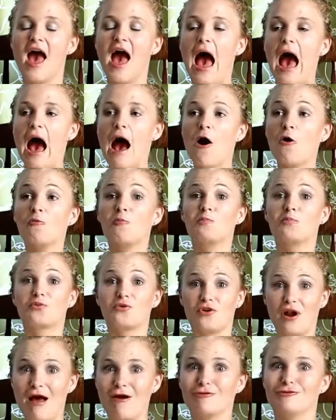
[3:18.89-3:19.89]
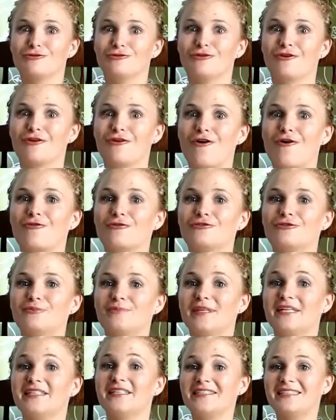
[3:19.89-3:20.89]
how proud you are going to
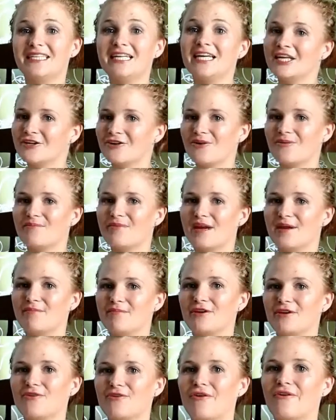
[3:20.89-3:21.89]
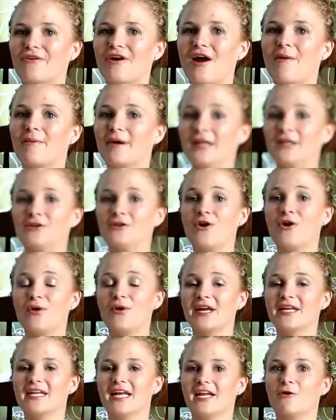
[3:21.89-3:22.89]
be seeing your baby growing up and knowing
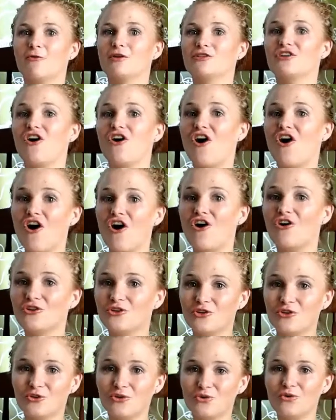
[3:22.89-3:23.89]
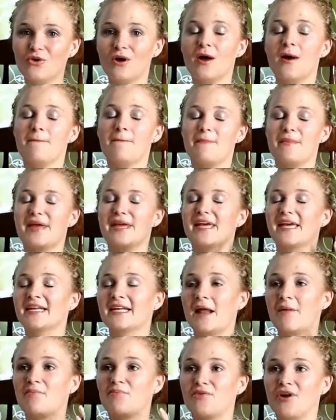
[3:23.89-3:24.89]
that it was all you making
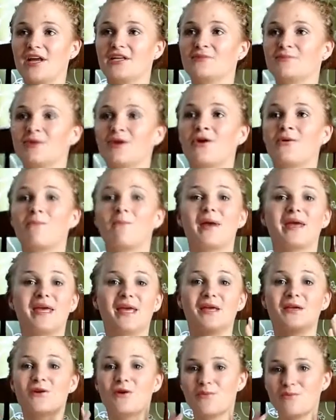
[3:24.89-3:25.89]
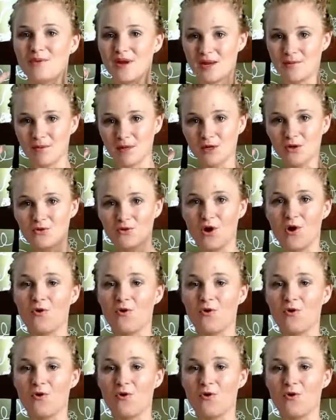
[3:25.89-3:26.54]
that breast milk, making your baby grow.